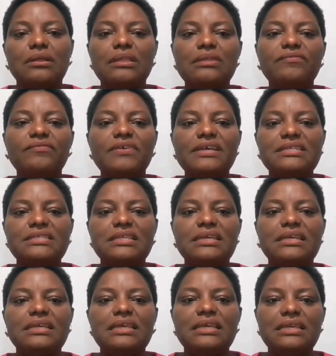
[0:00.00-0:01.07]
The first
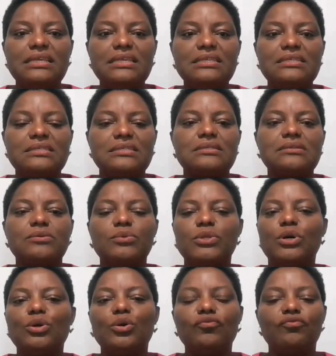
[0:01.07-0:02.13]
thing is we
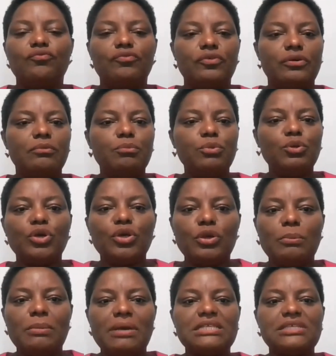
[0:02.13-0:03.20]
talk of put on your
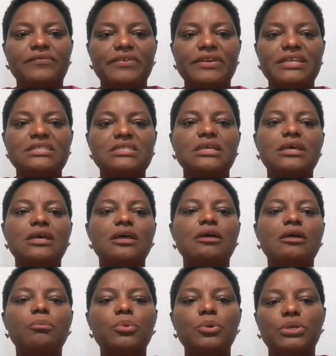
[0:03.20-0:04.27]
mask first,
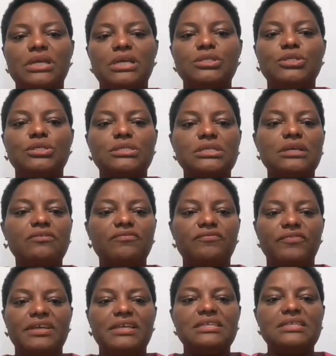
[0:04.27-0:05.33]
protect yourself
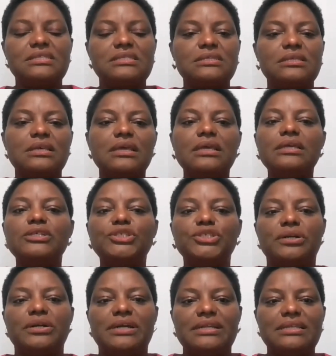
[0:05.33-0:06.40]
first,
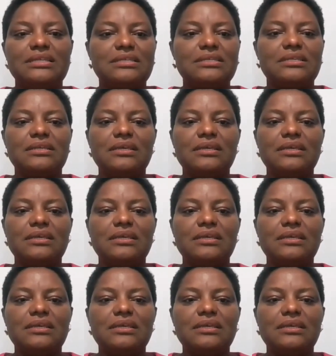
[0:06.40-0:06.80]
insurance.